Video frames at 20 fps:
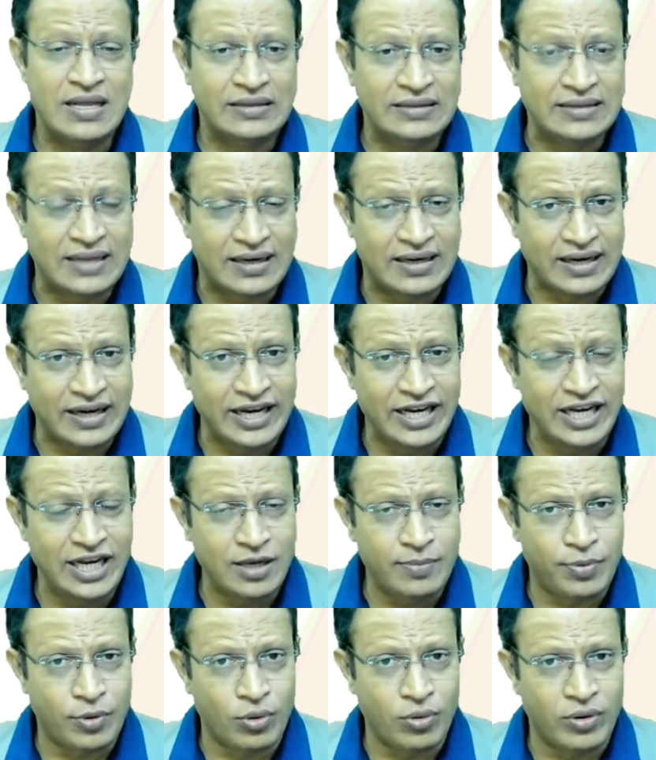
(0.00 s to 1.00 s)
The training
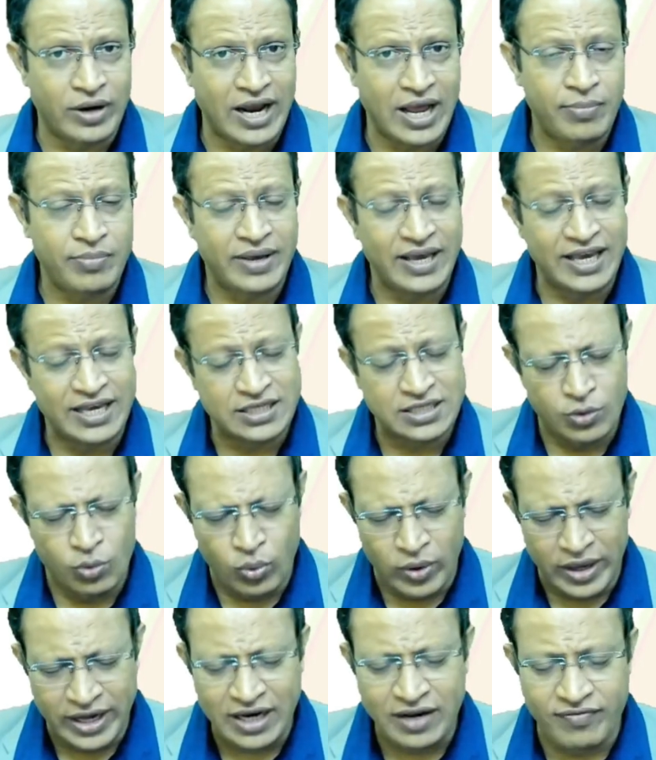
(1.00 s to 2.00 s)
program is a
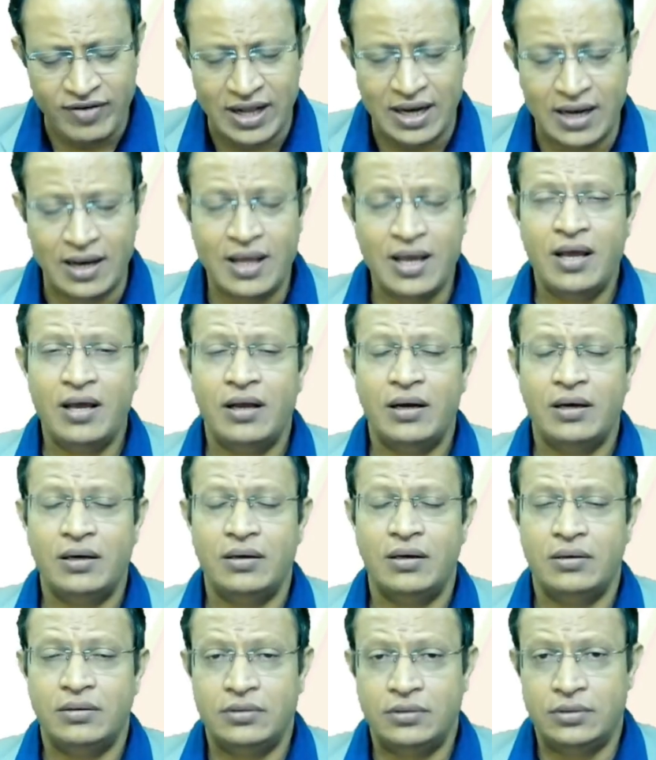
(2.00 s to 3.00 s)
very well
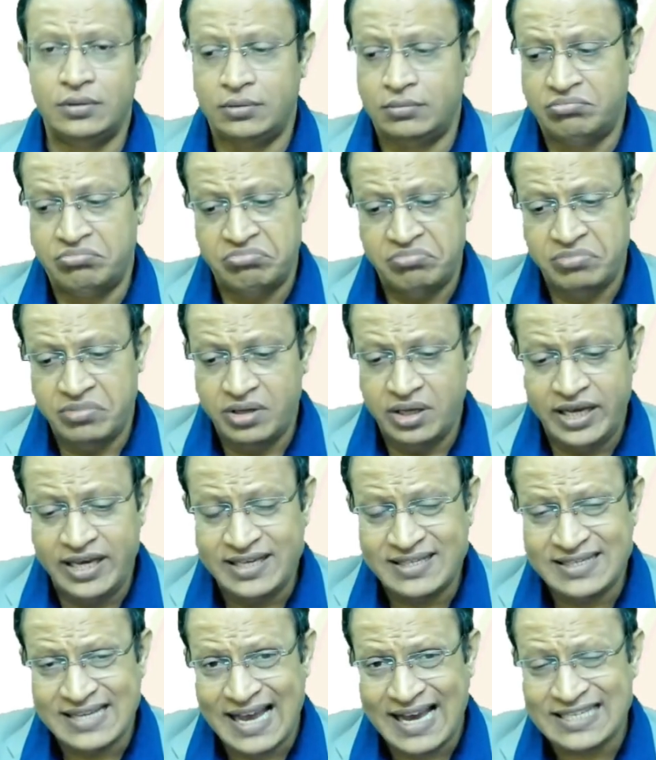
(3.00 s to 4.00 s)

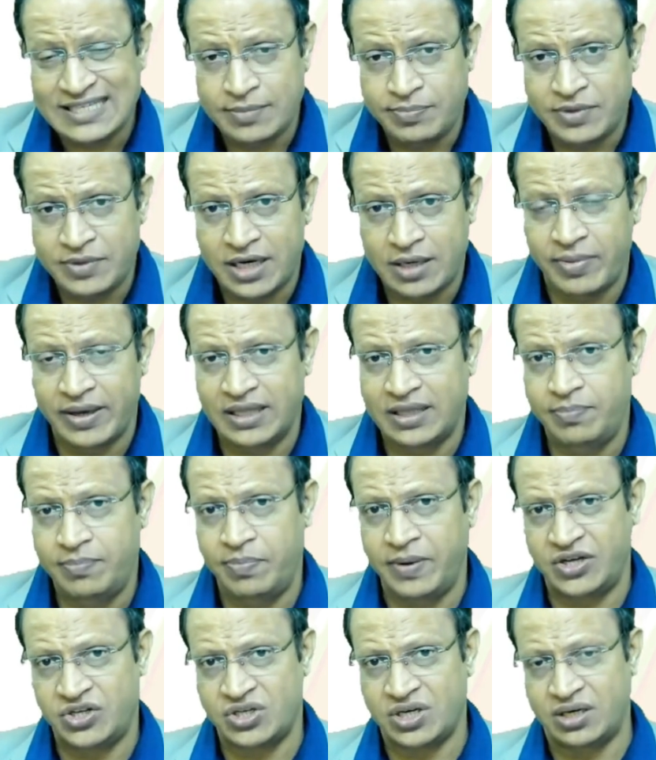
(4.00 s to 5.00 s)
is accepted by the
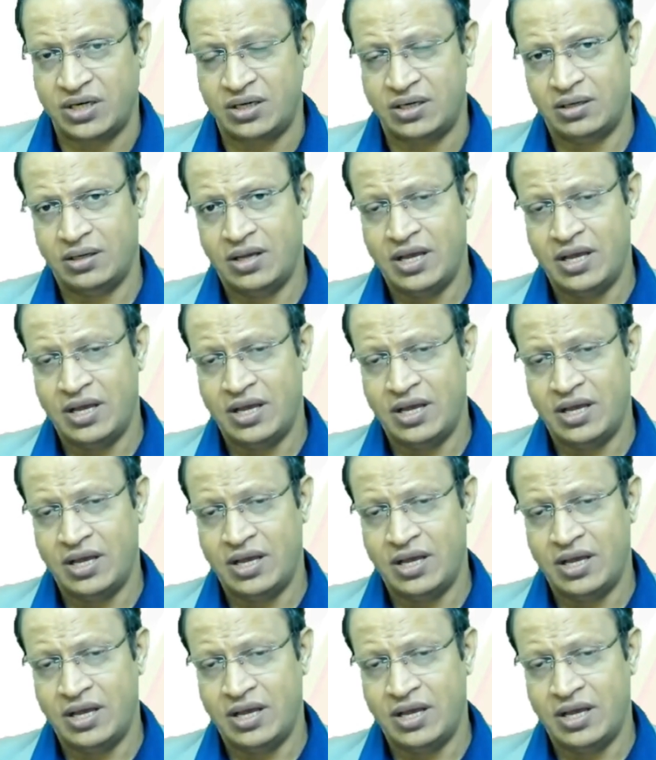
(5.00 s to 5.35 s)
patient.